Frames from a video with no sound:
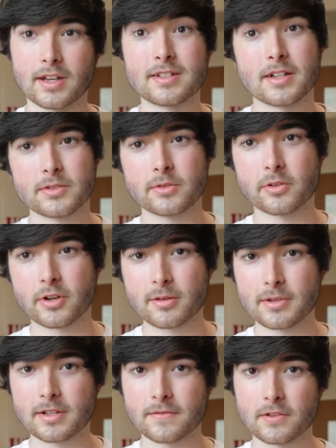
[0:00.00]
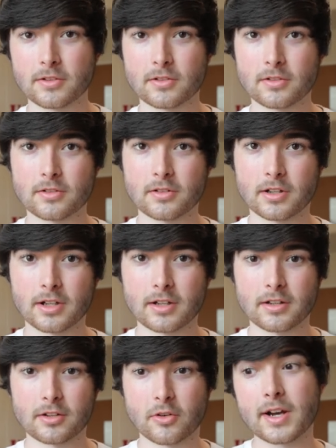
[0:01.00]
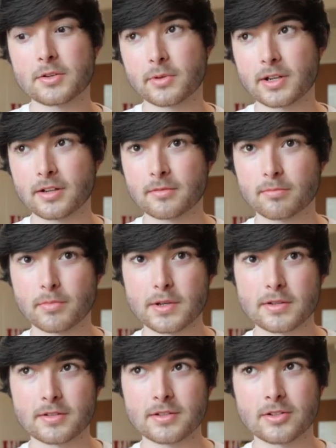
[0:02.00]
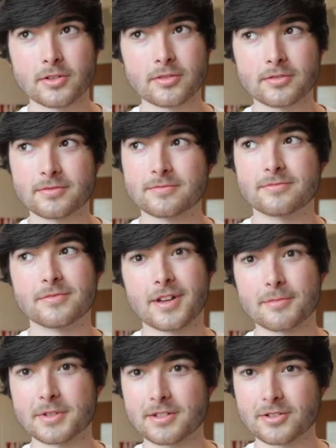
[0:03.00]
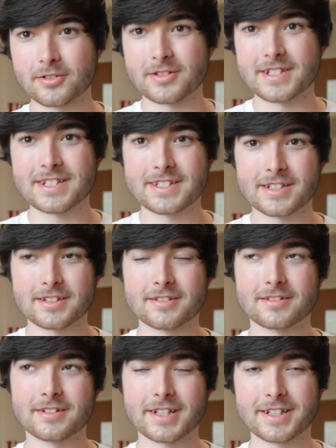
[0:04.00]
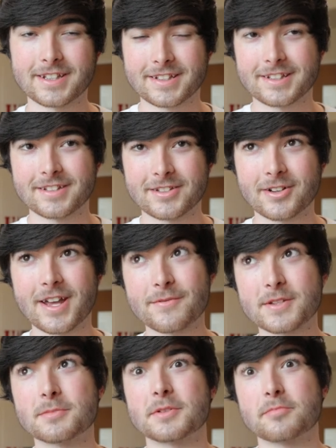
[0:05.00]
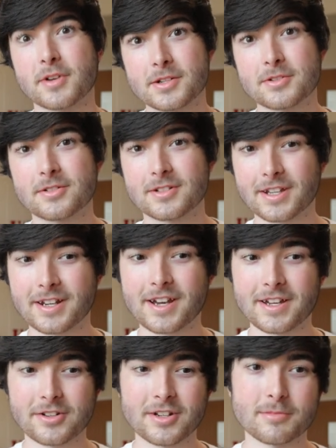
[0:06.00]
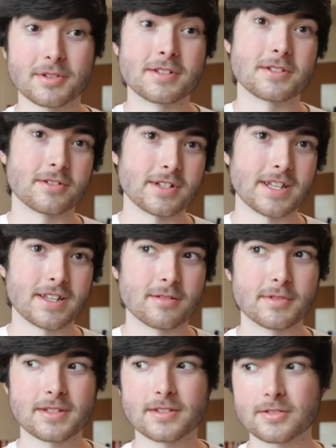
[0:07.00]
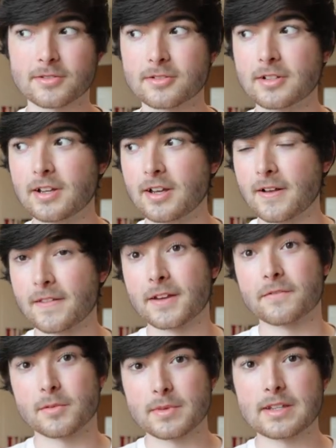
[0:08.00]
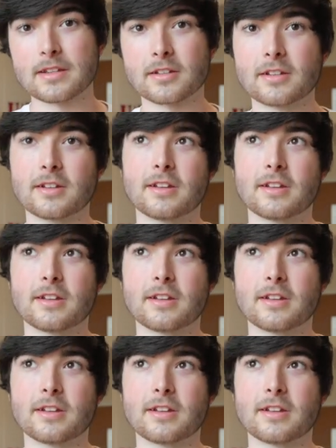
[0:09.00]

It's also a requirement if you're uh, graduating, but you don't. I mean, you don't need to like. You don't have as much pressure to get a high grade because you're already in the business school. Like for me,